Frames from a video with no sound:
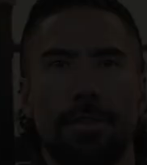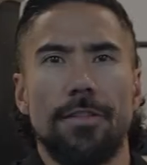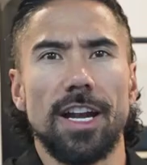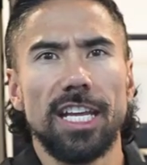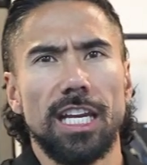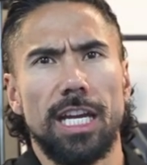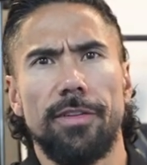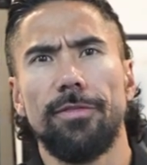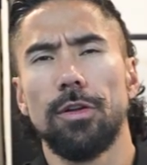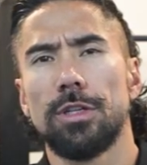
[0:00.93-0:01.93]
Finding an
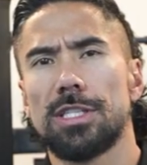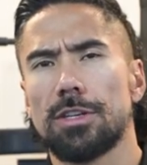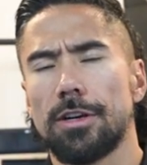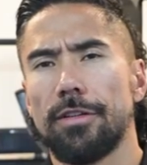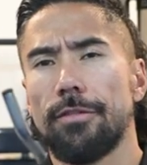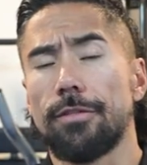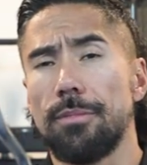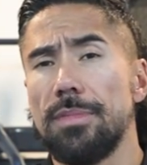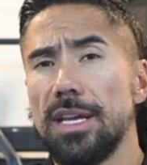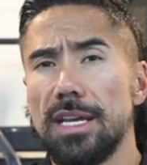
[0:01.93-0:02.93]
influencer for
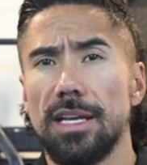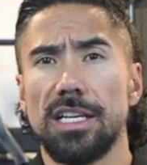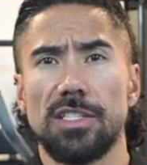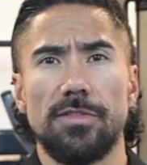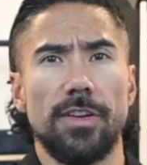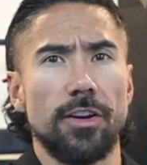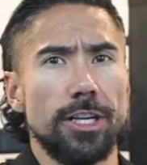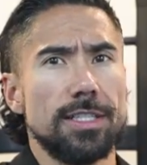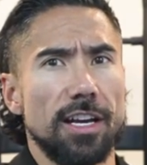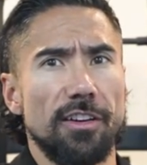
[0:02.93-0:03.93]
me is
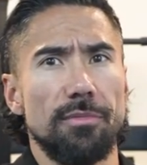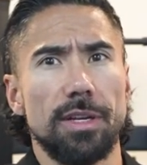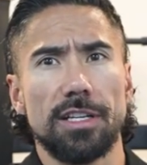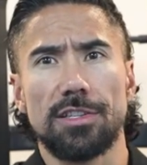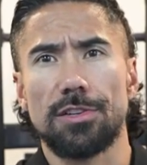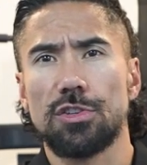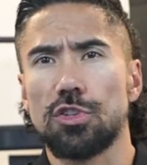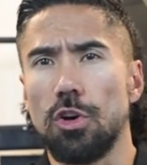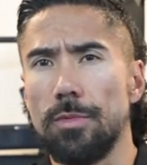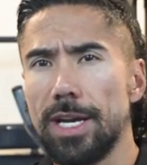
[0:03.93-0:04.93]
very tough because there's
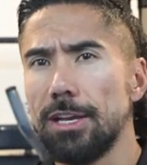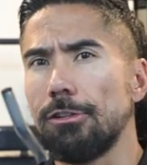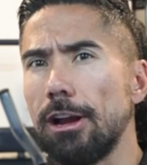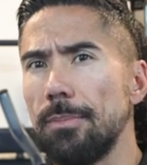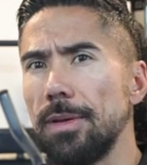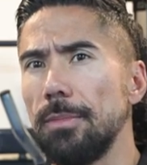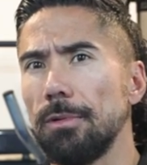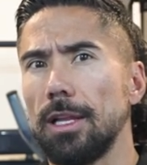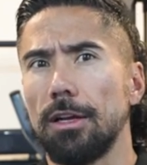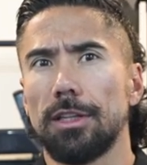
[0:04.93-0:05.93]
so many great
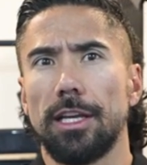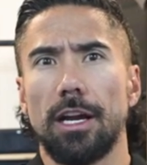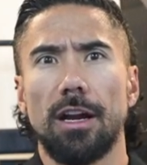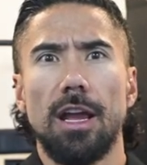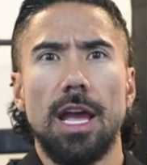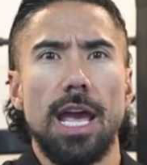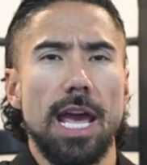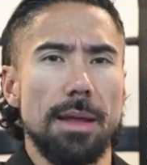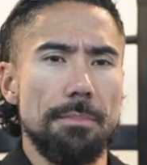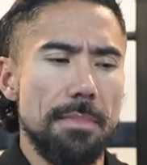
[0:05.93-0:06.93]
people out there
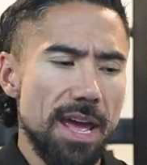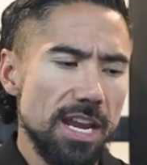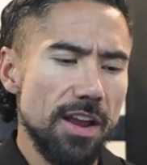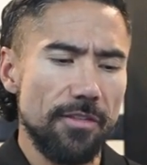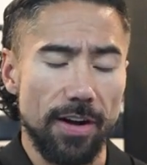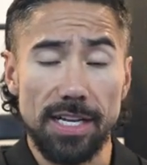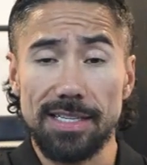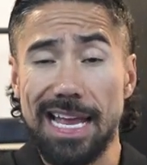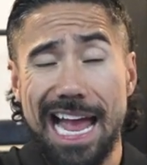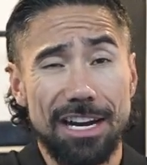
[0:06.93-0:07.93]
and many of
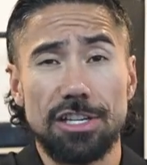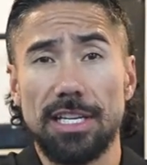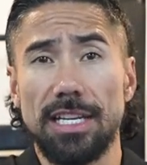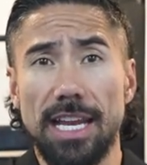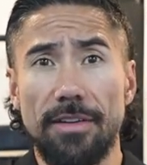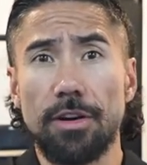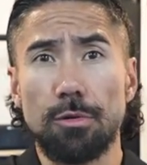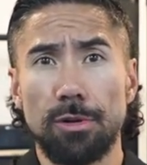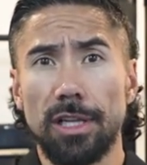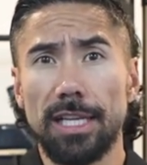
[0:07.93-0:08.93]
us actually never
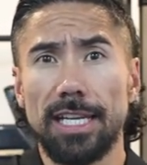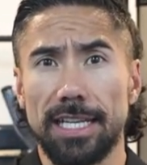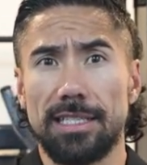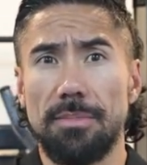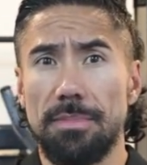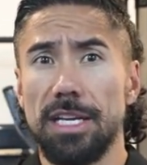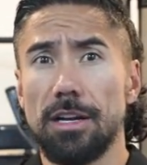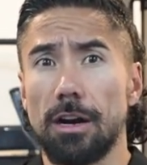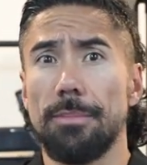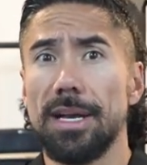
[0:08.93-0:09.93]
really get to
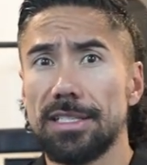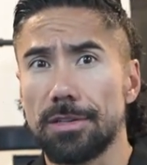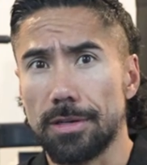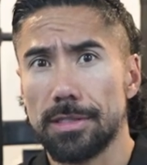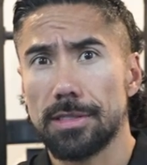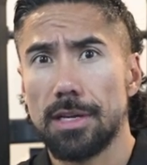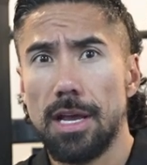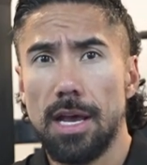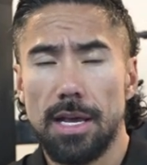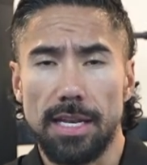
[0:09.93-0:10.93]
meet our mentors.
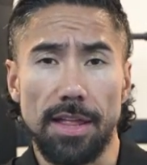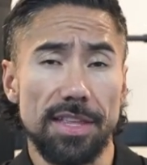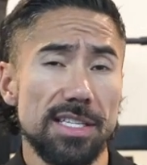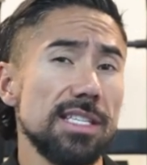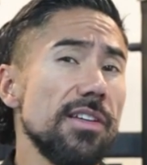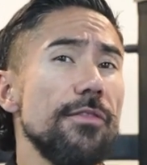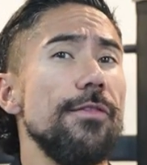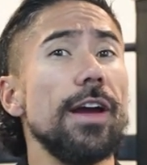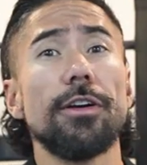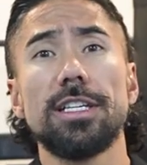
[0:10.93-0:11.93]
Now this is a
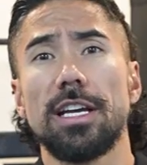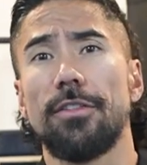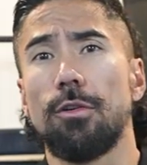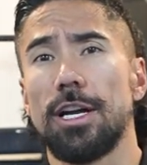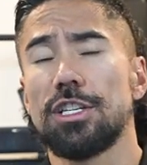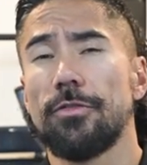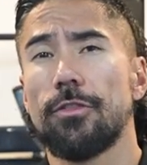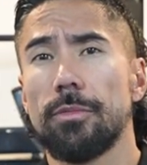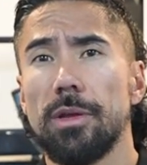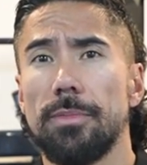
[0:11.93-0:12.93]
very tough question
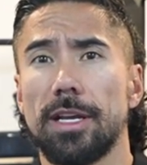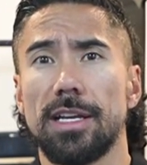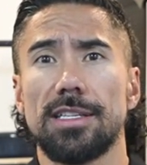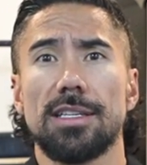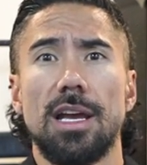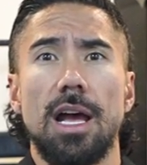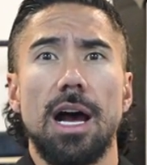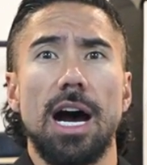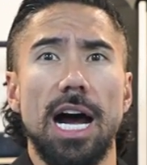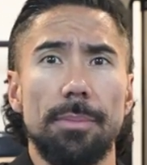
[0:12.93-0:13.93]
for me because
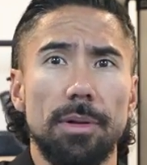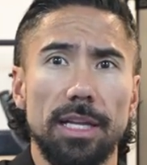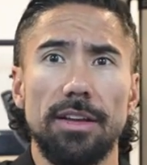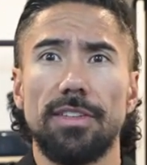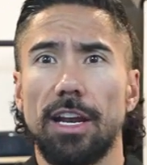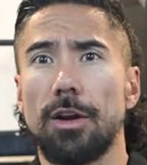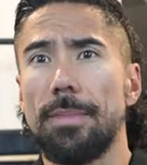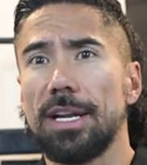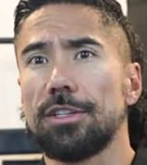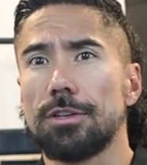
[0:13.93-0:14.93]
I believe that our
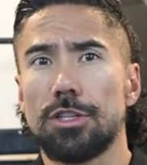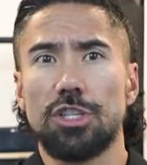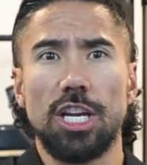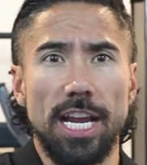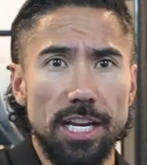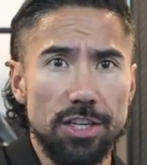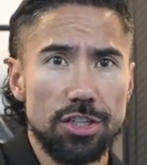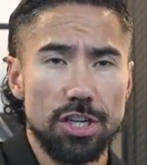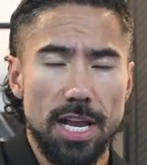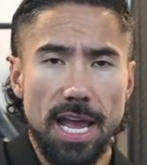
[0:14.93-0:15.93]
mentors
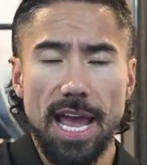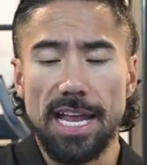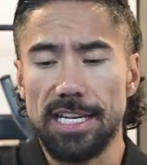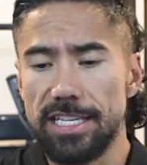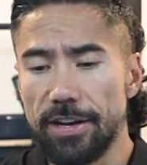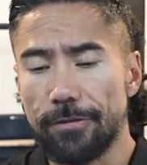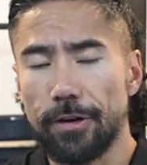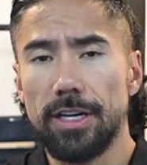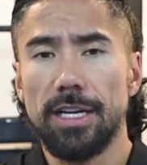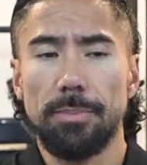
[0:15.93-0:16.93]
change and
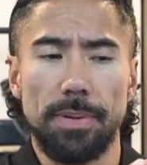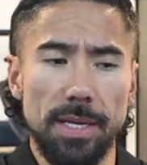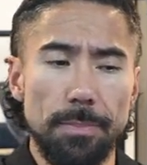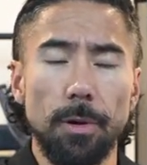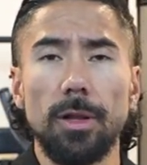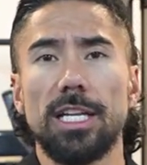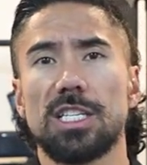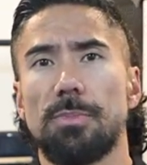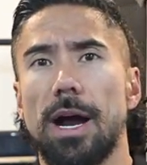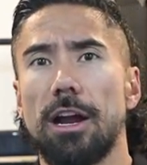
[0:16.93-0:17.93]
different people
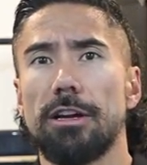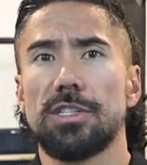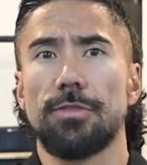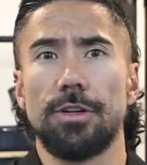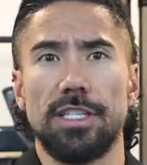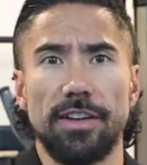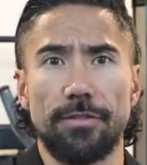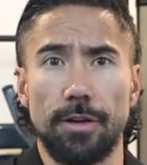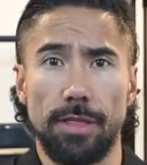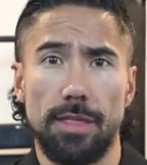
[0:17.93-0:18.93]
inspire us for
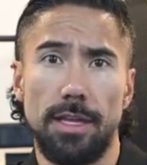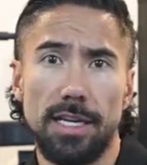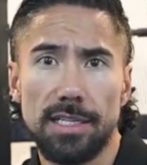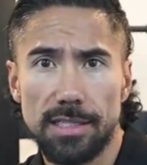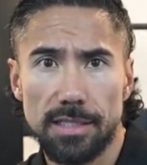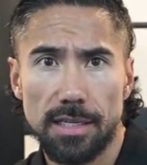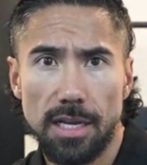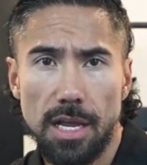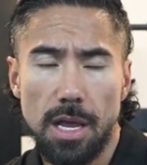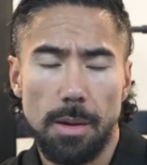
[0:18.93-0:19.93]
different things.
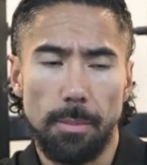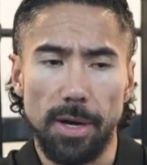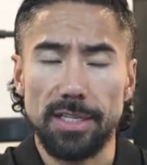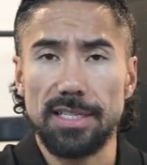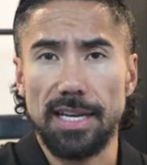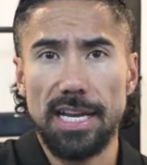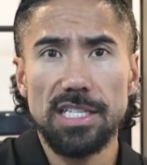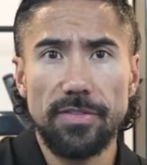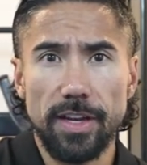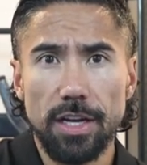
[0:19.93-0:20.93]
But in
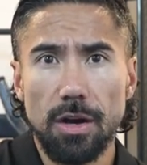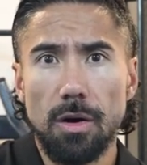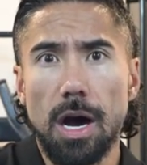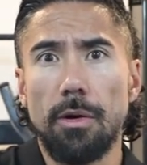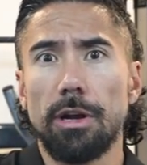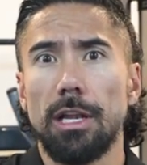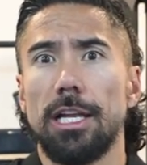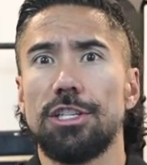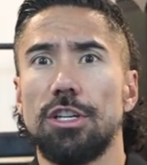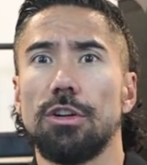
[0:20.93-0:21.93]
today's video, I wanna
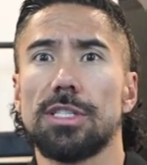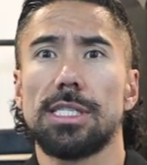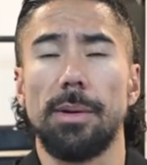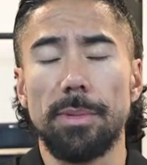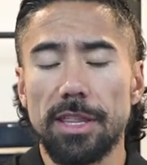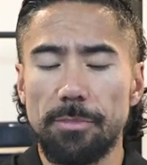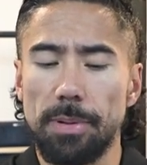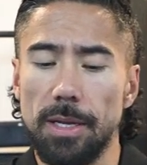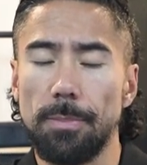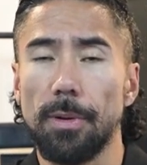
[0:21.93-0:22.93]
let you know some of the
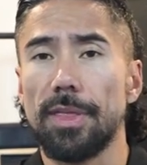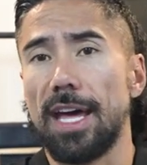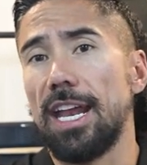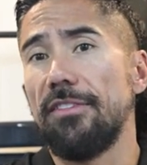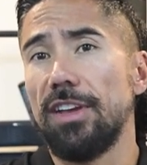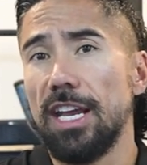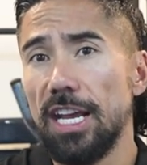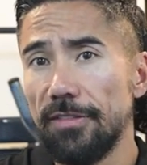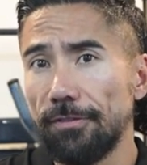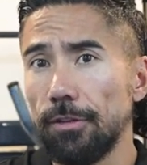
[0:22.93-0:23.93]
people that have
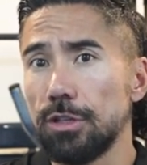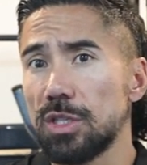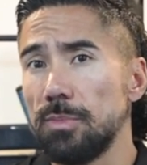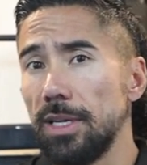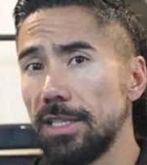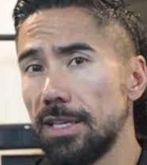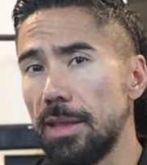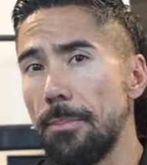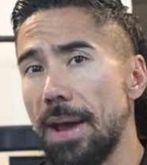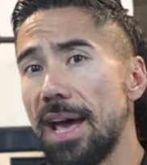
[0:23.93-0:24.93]
influenced me to the
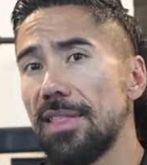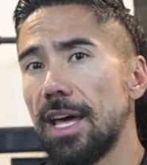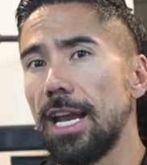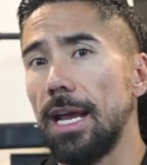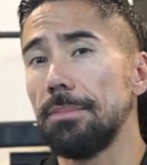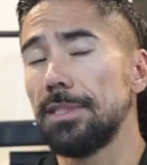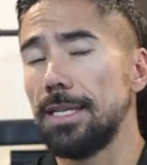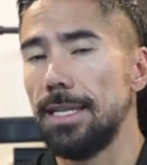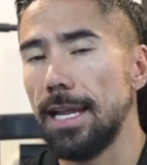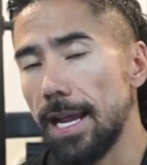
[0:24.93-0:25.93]
man that I am
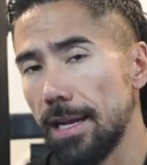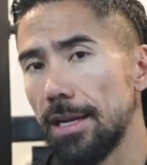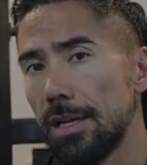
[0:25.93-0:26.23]
today.